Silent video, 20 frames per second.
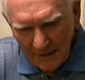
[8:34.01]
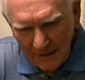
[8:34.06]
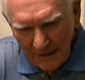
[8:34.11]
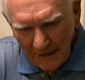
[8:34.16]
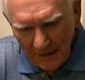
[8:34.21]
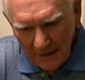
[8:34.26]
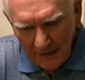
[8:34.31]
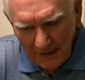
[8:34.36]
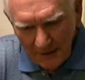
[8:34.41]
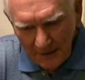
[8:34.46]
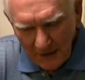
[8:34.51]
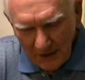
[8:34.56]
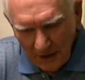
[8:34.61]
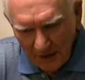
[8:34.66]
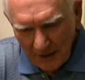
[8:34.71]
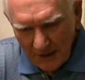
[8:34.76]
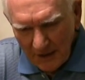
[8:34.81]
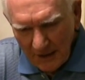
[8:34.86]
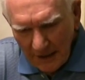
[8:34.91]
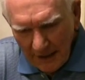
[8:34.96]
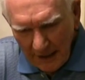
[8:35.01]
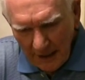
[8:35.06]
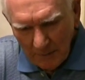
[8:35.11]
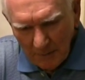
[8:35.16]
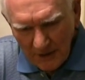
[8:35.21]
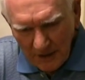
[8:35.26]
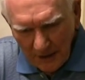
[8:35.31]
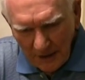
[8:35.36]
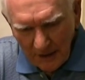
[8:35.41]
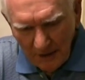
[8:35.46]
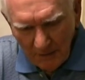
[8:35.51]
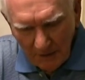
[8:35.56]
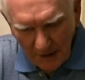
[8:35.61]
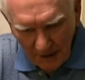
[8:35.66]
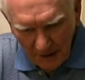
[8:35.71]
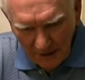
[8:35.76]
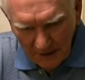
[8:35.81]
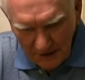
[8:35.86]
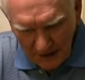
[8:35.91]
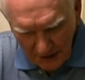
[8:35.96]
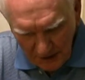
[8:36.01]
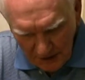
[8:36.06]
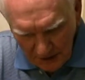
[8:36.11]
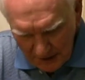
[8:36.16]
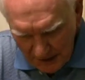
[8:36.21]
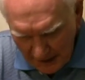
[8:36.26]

and Sergeant Camp said, well, since you